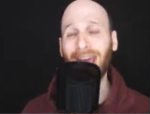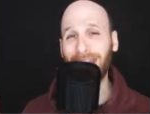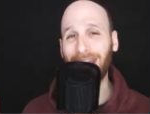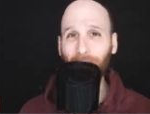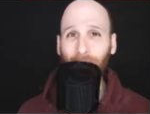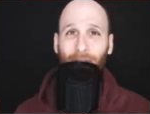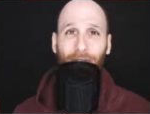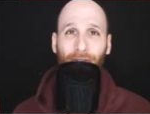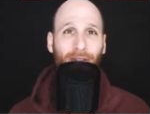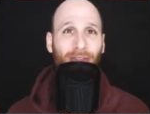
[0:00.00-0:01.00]
Any
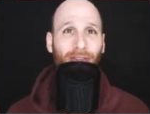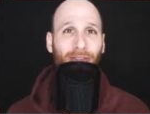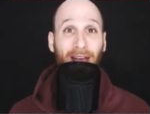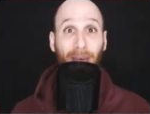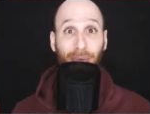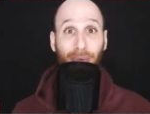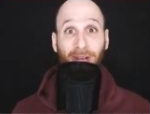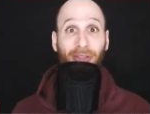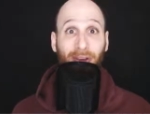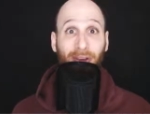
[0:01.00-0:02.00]
questions, uh, put
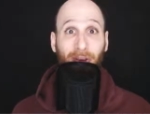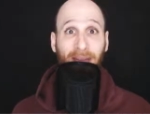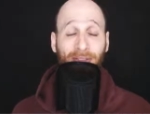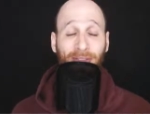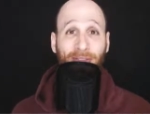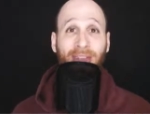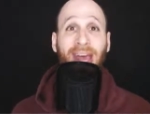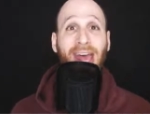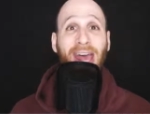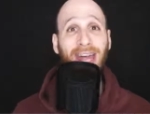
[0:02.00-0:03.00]
in the comments
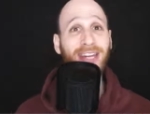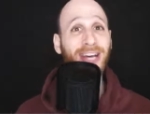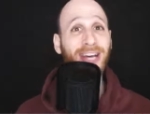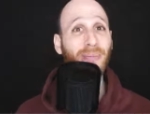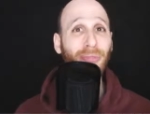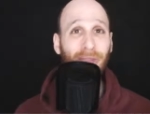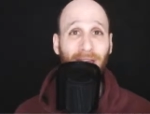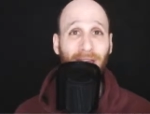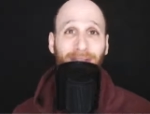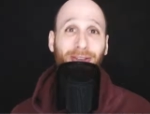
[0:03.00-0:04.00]
and um,
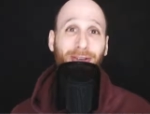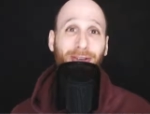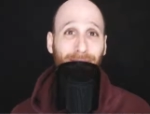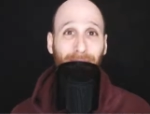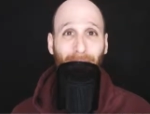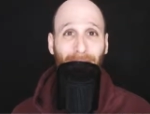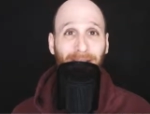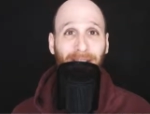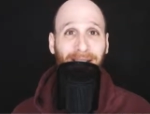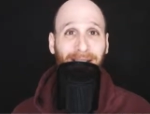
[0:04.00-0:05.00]
thank you for
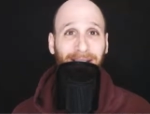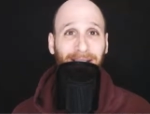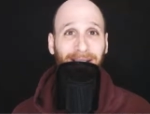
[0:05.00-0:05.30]
watching.